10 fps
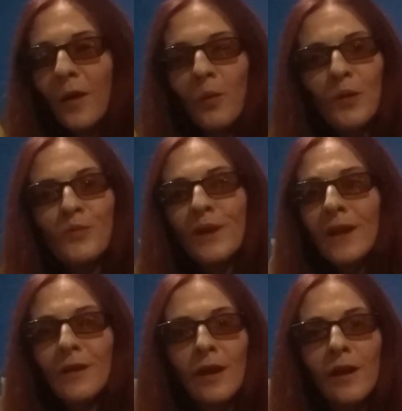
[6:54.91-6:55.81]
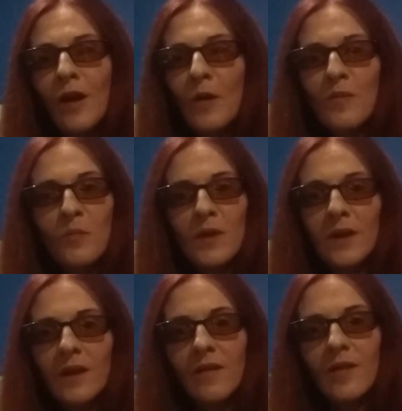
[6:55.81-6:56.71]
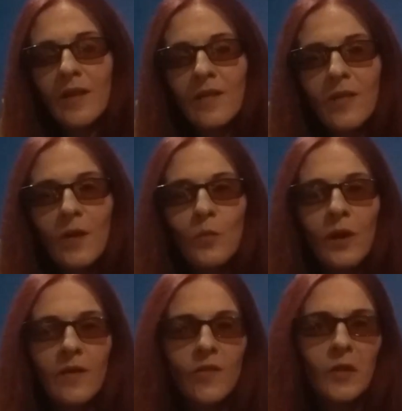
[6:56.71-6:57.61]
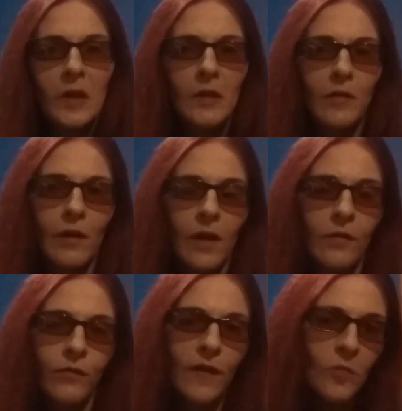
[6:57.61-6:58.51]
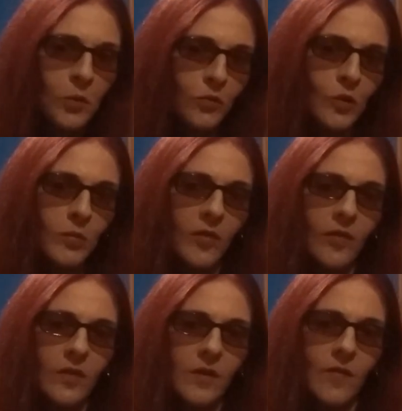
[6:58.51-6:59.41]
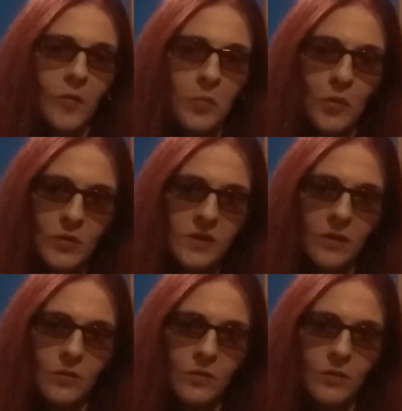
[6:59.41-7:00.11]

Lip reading: what really alarms me is that when I see Facebook groups supporting